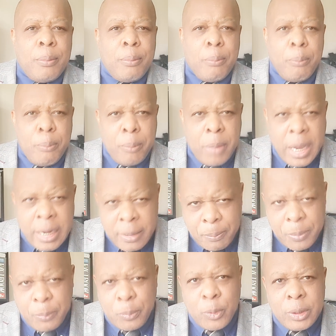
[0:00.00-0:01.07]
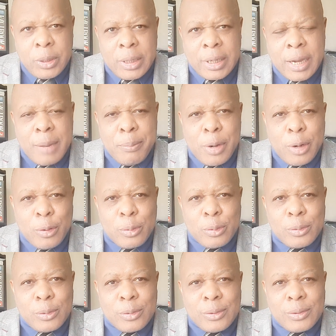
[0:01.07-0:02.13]
Many people in the
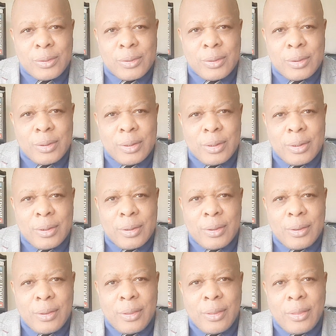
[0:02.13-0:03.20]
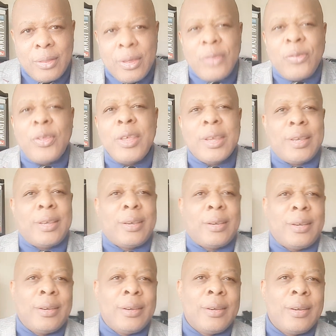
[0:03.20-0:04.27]
Cameroons, they
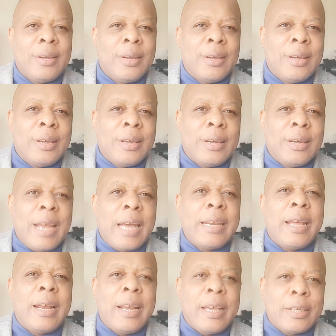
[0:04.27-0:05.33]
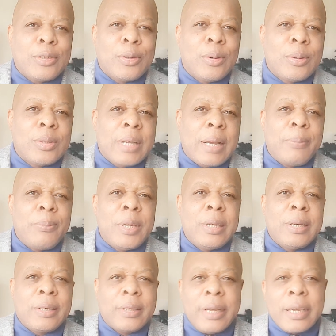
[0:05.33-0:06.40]
think that elections are
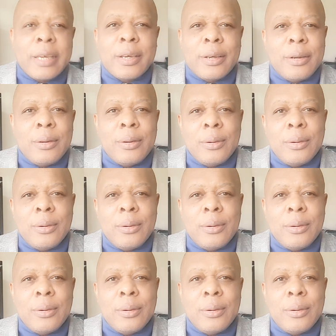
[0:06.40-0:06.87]
being rigged